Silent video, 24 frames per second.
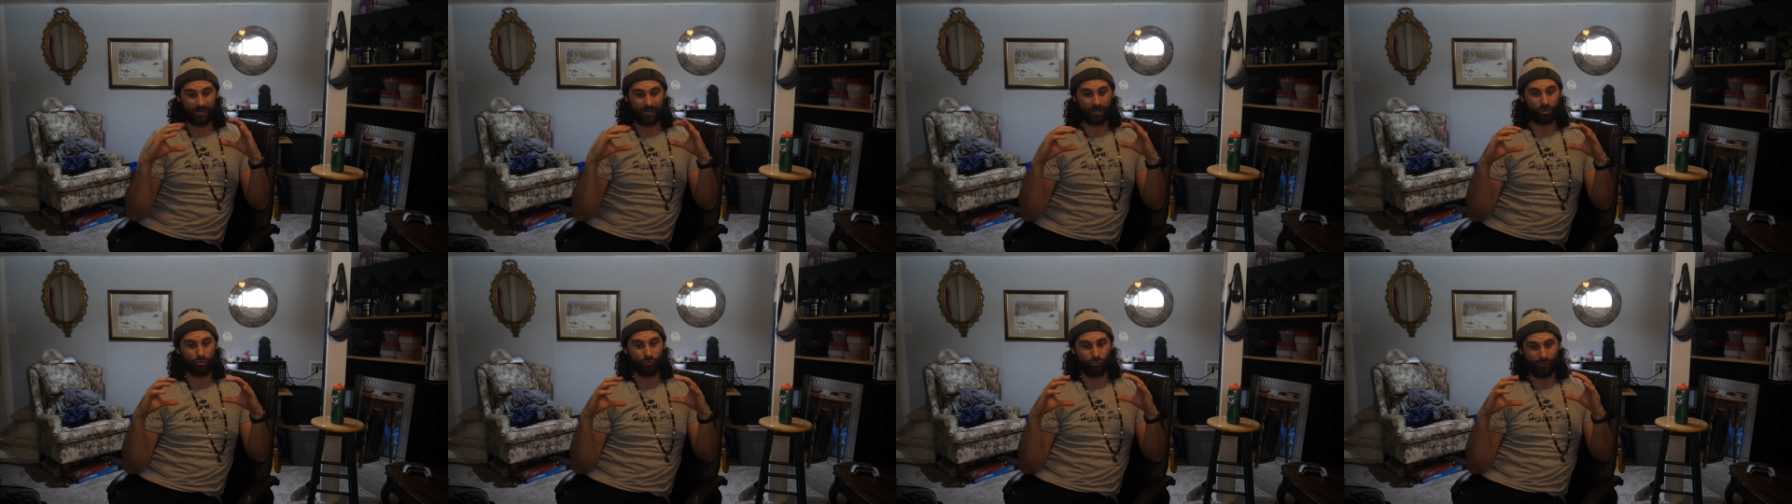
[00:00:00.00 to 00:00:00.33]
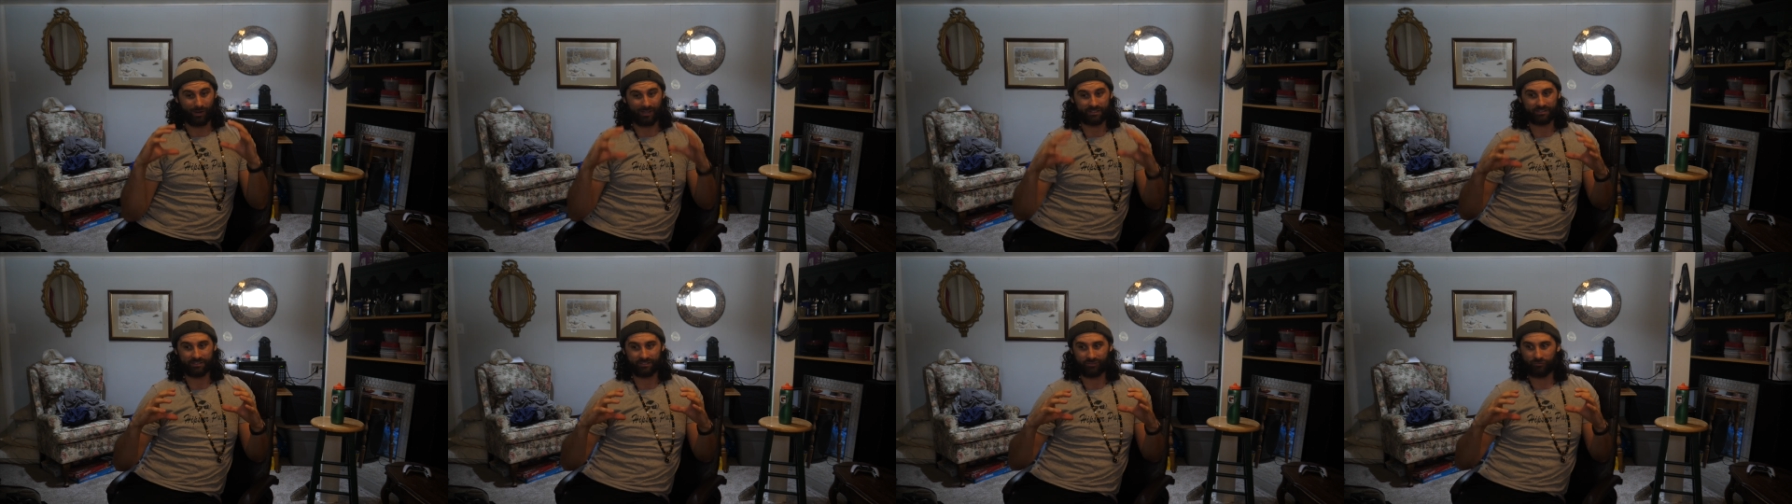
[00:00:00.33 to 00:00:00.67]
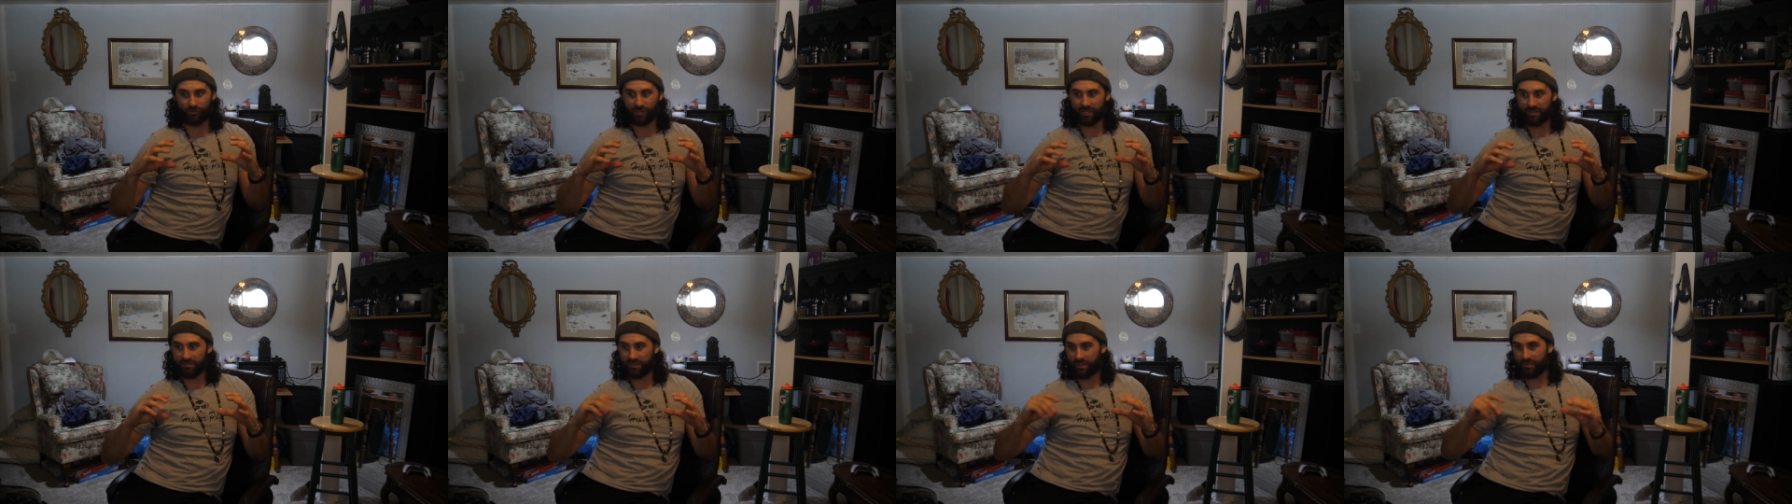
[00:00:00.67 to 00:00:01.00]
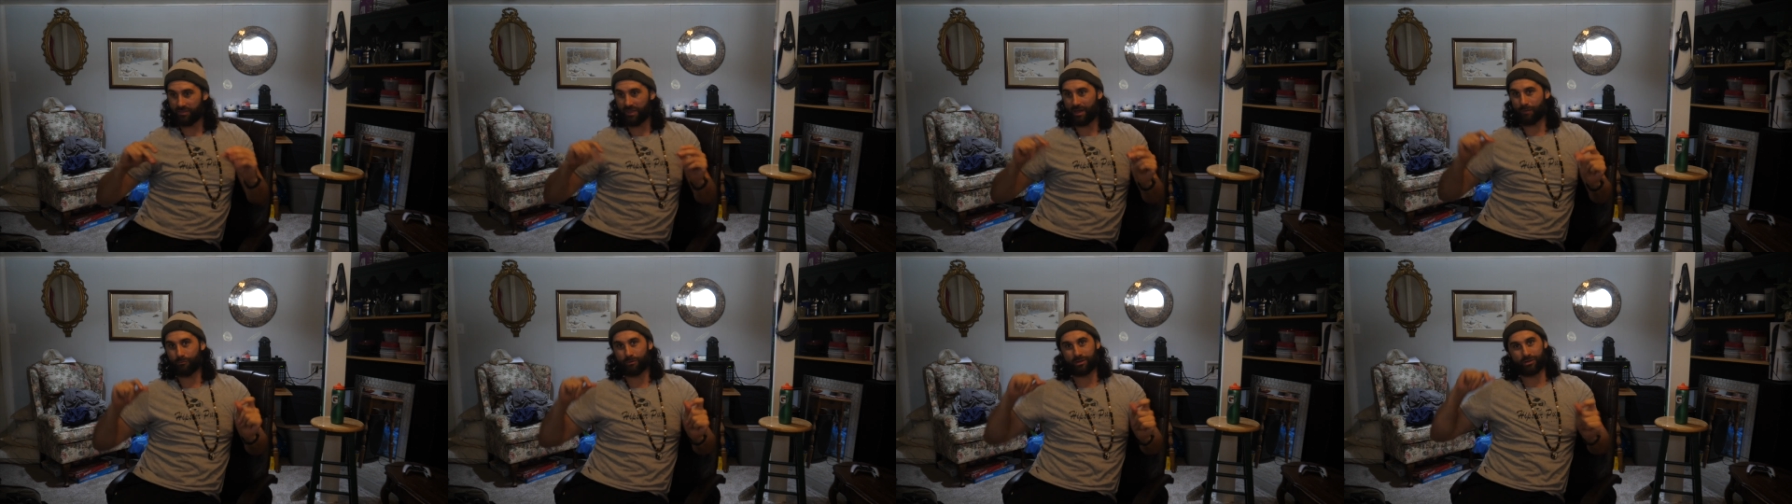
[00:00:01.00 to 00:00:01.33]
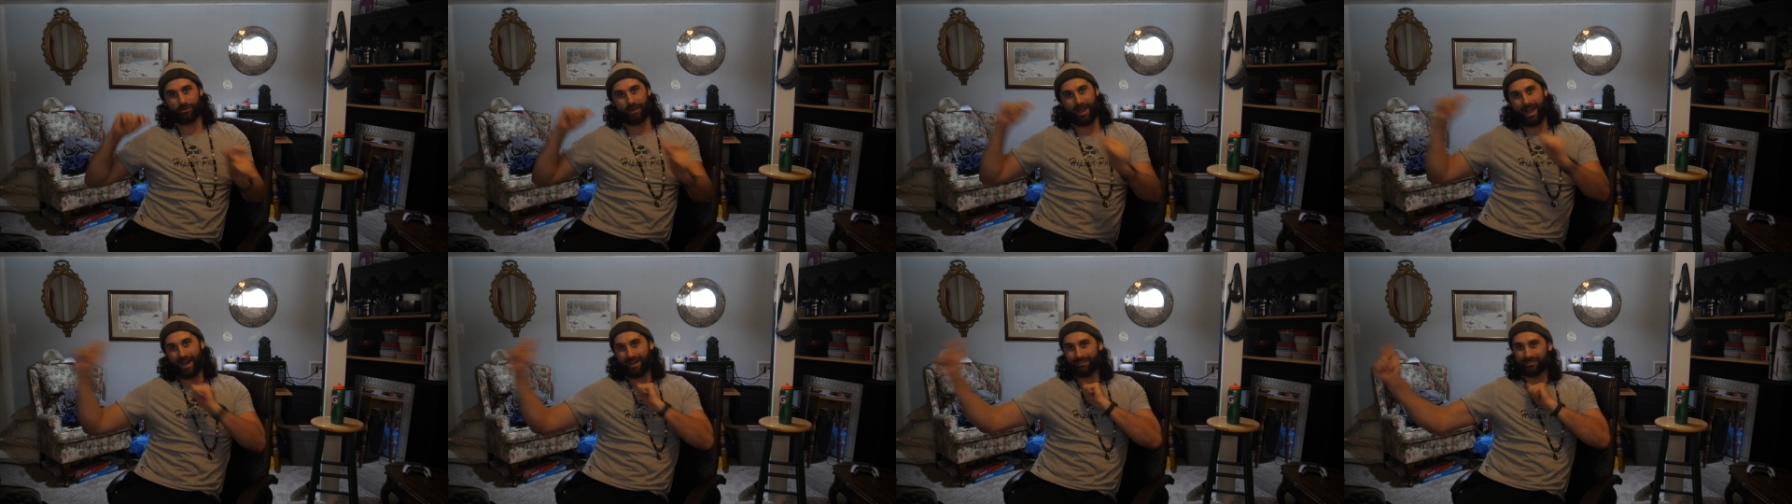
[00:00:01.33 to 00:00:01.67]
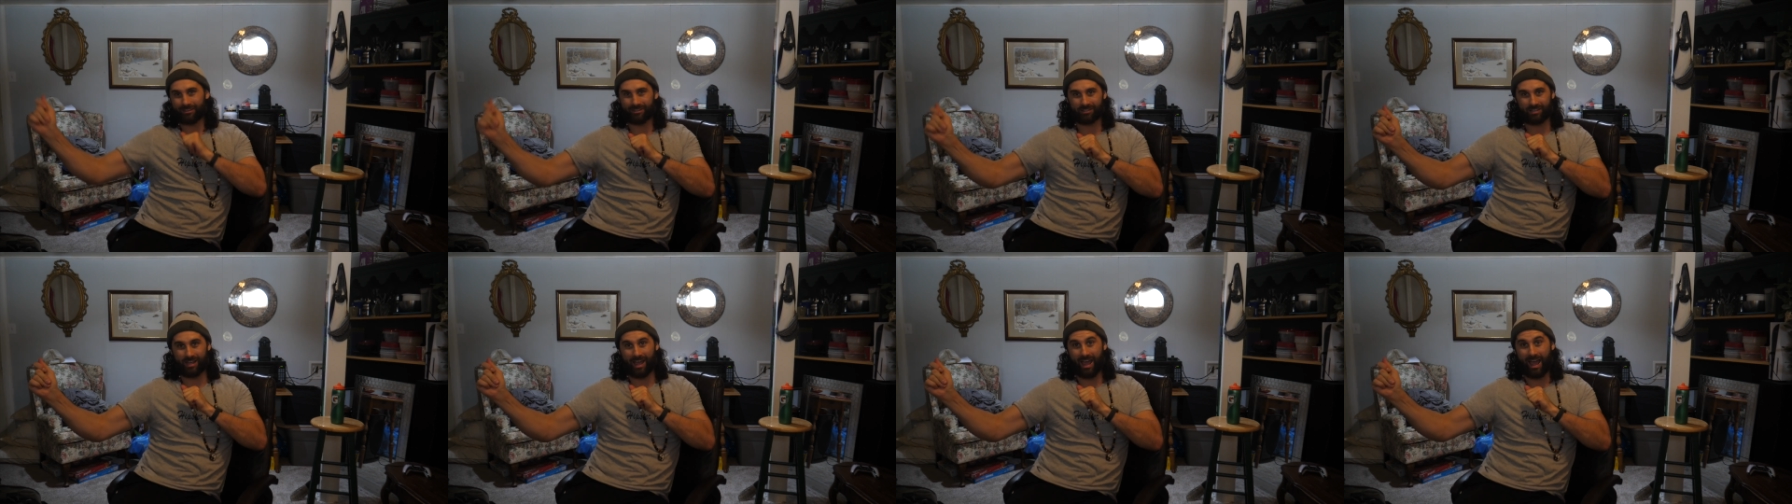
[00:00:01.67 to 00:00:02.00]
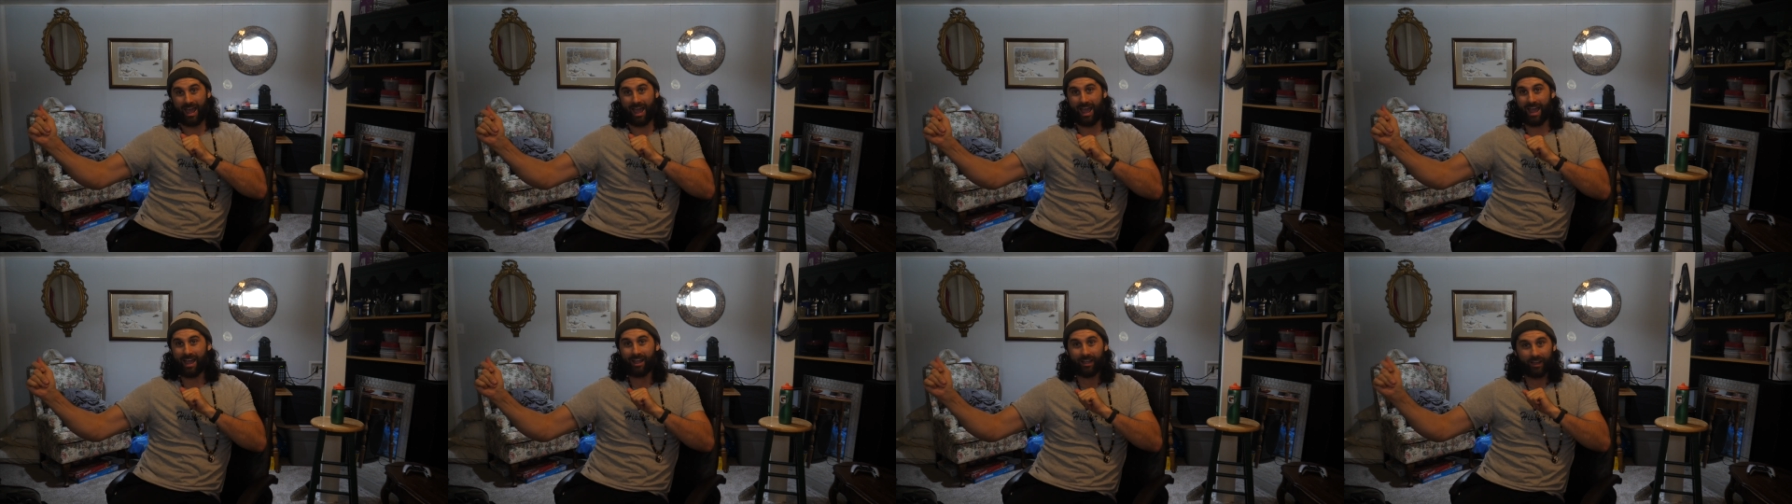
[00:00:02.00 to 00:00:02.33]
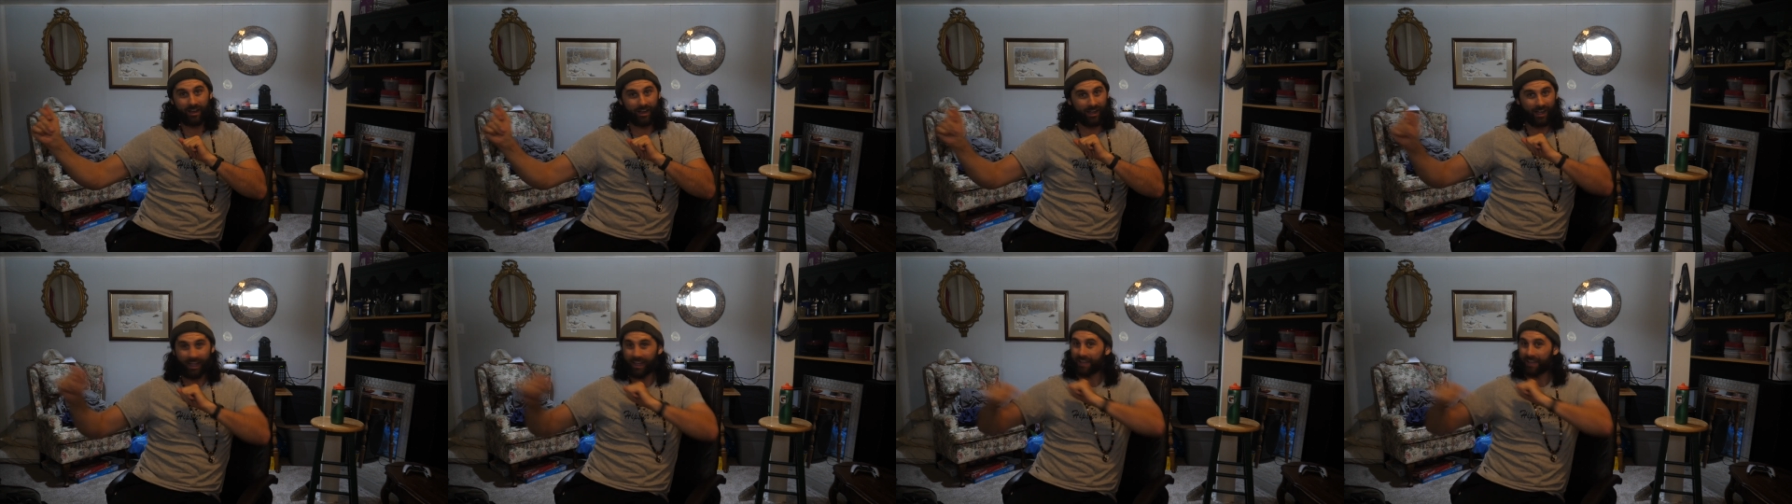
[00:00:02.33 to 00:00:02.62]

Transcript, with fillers: aggressively that then when you add the tag